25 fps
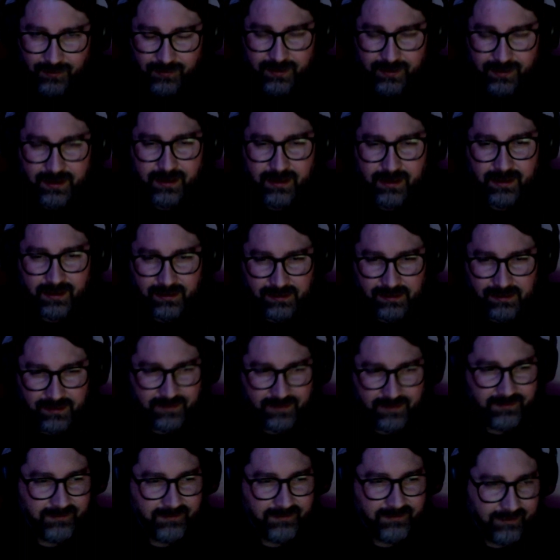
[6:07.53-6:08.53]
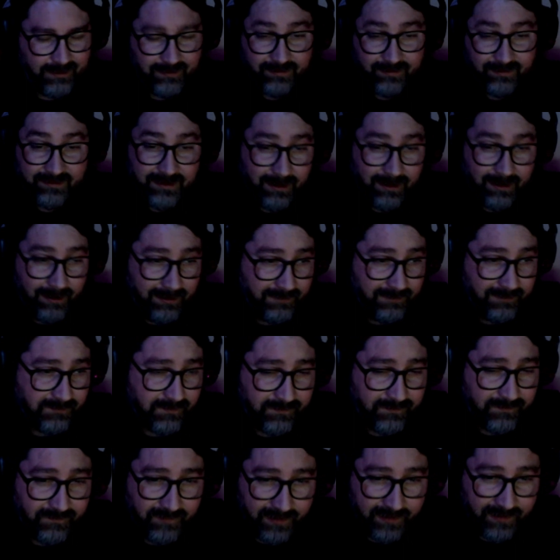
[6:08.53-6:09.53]
he's kind of a
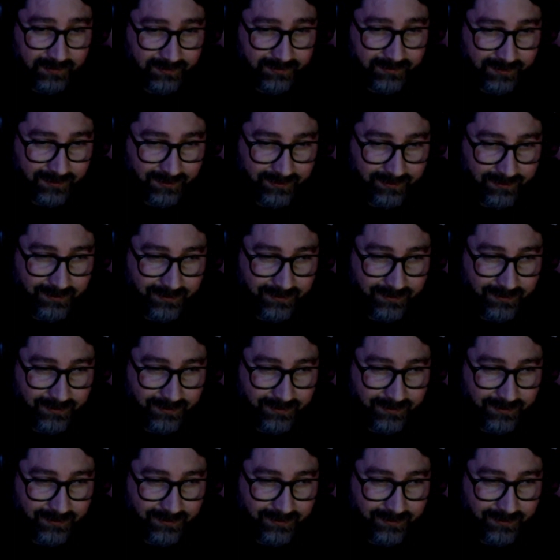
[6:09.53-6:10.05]
failure.